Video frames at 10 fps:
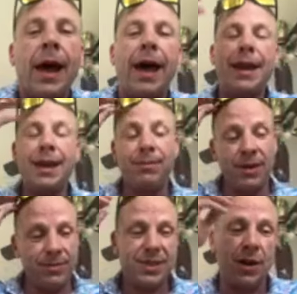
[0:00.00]
named
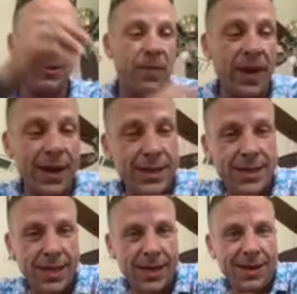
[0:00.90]
him Sir
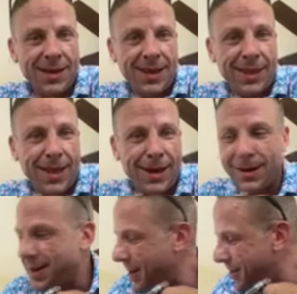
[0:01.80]
Bennington, and
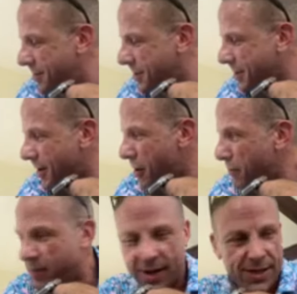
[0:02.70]
then he's
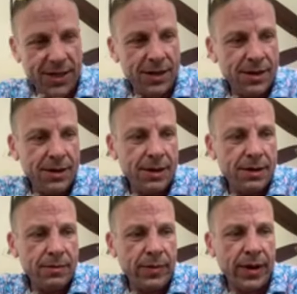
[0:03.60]
called Benji,
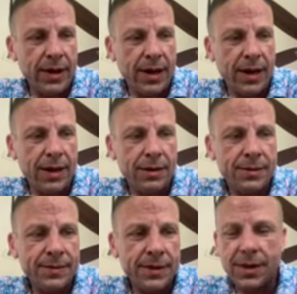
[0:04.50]
but
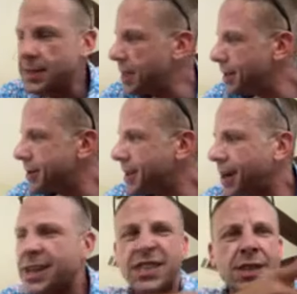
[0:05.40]
because he looks
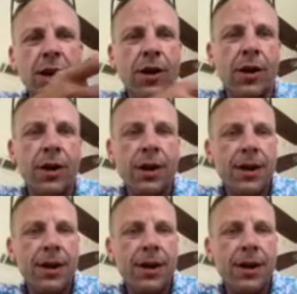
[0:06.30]
like a sir.